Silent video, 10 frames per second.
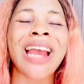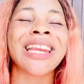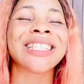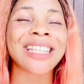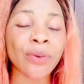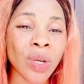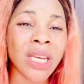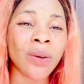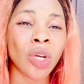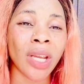and it's
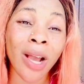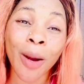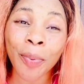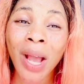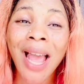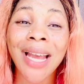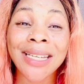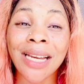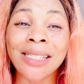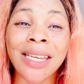really helped
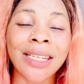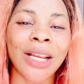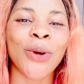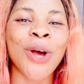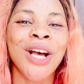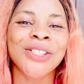their skin a lot.